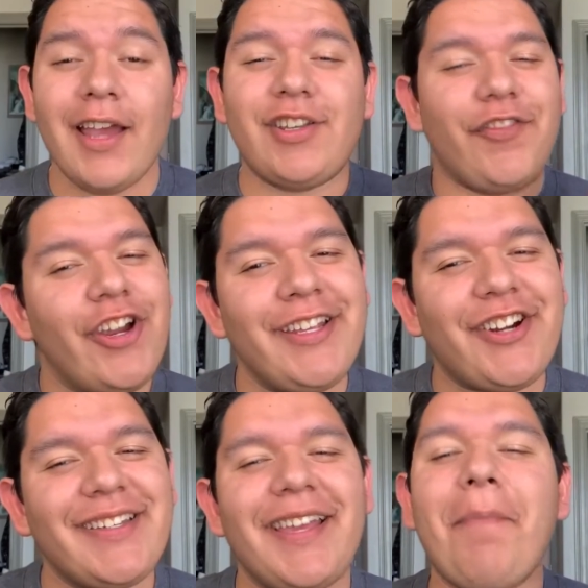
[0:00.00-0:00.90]
So if you're
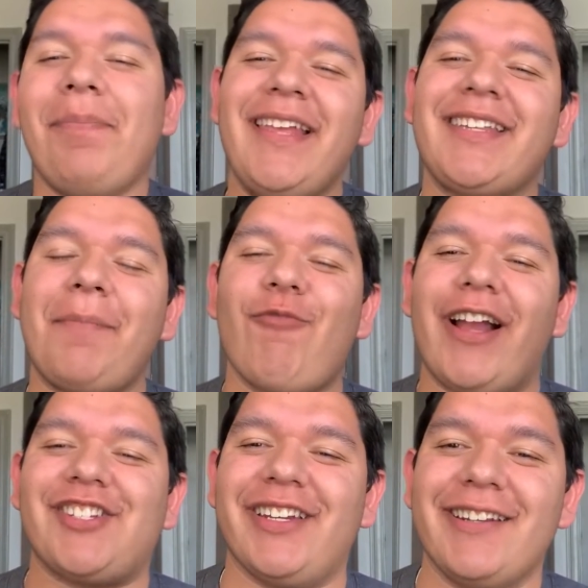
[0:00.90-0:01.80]
interested, please keep
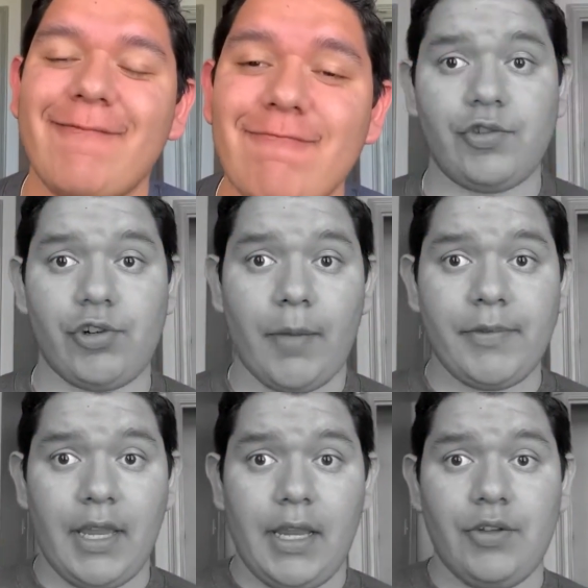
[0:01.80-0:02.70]
watching. Drop
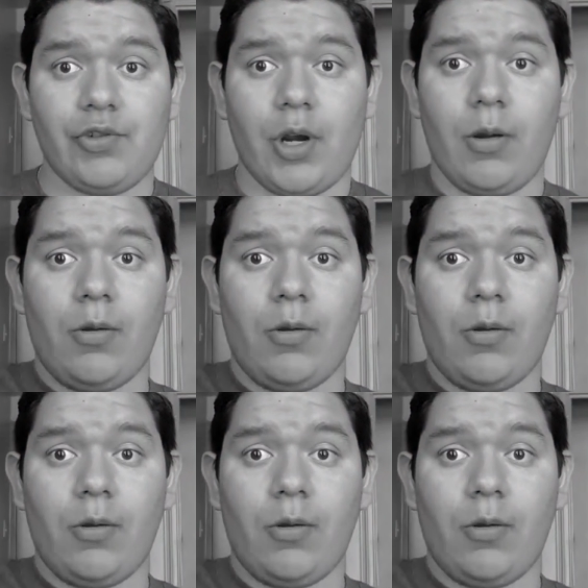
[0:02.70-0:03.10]
the intro.